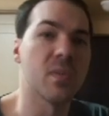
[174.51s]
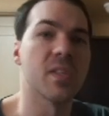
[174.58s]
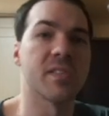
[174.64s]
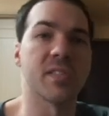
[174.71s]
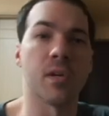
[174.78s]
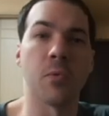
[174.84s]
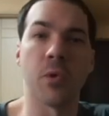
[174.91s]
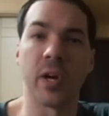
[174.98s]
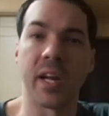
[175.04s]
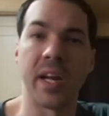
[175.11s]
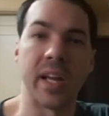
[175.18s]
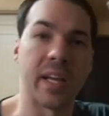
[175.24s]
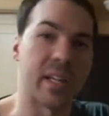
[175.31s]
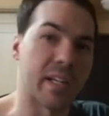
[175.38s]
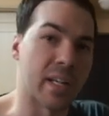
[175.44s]
so we're going
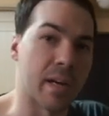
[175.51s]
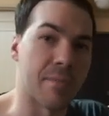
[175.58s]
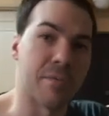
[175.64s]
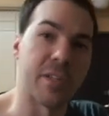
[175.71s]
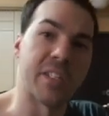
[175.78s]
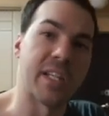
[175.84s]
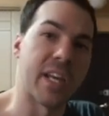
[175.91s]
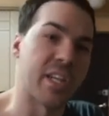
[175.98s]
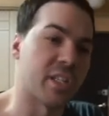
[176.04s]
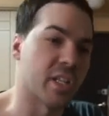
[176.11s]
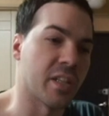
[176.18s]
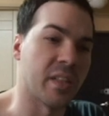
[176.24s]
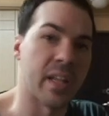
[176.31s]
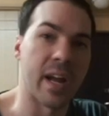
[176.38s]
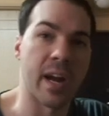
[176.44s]
to get a
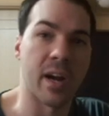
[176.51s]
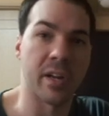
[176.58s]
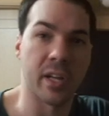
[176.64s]
confrontation there.